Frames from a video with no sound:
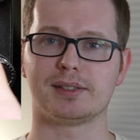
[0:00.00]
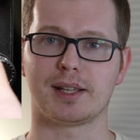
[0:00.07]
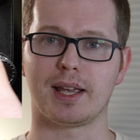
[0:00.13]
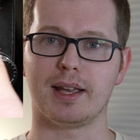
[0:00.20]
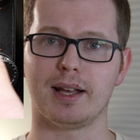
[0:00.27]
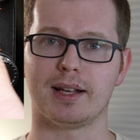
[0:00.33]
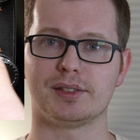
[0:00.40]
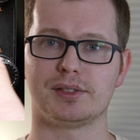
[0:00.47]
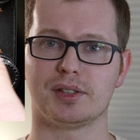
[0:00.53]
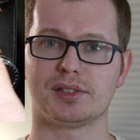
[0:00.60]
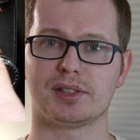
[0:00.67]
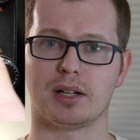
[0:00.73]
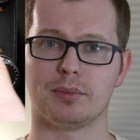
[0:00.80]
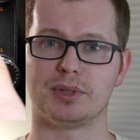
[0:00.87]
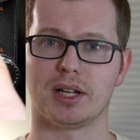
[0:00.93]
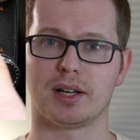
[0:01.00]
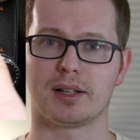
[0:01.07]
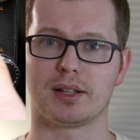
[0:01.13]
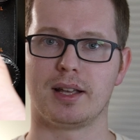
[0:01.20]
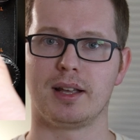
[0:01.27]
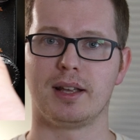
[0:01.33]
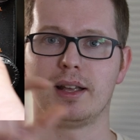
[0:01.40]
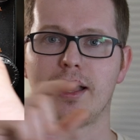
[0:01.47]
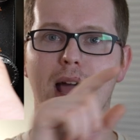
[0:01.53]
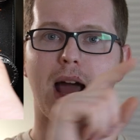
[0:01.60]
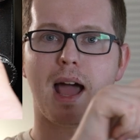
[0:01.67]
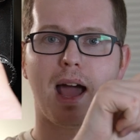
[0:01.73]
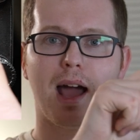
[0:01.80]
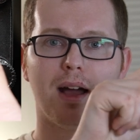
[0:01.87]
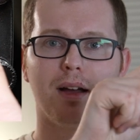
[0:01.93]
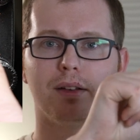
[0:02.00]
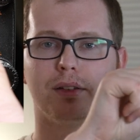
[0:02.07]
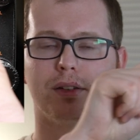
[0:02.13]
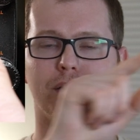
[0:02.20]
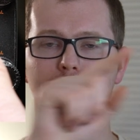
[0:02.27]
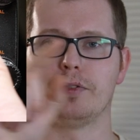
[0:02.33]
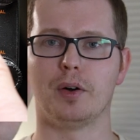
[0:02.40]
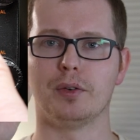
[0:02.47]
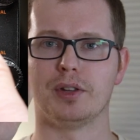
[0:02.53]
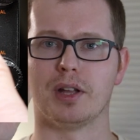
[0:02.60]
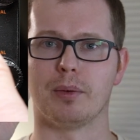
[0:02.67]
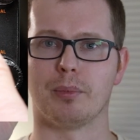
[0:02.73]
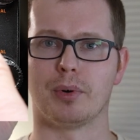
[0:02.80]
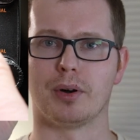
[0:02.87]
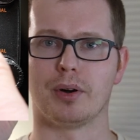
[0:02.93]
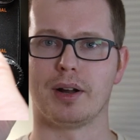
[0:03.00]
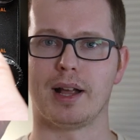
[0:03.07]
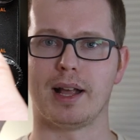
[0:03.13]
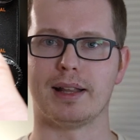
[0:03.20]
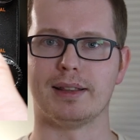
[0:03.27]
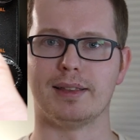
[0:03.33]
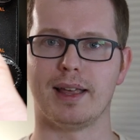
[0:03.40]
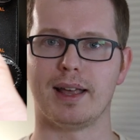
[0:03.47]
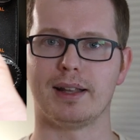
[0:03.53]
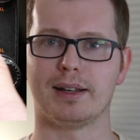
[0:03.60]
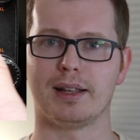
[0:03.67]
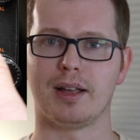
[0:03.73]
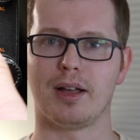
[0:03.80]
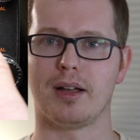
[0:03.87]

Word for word: gate as your subject, at the phone number, and then